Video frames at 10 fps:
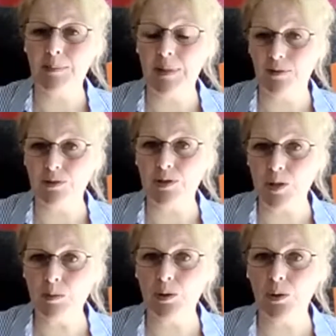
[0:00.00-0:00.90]
if you're on a
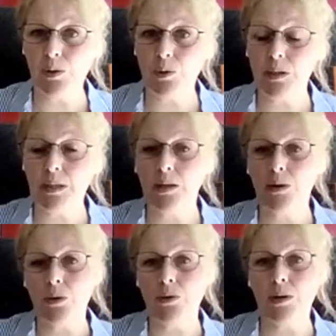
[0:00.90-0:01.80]
Zoom call,
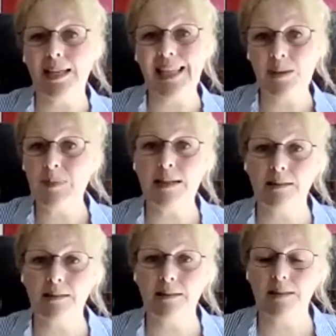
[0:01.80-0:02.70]
or email
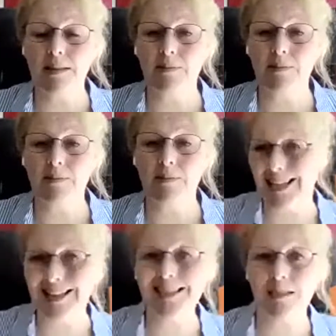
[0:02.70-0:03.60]
them and
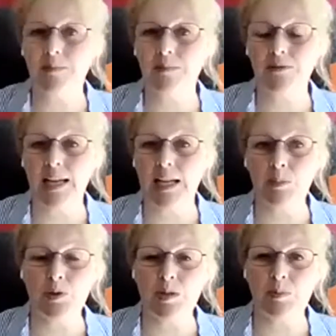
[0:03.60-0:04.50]
ask them for help
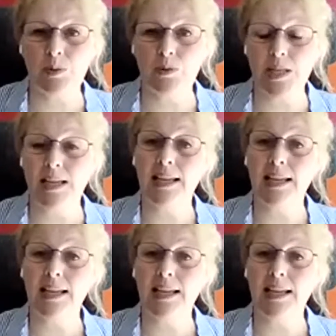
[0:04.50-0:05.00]
or support.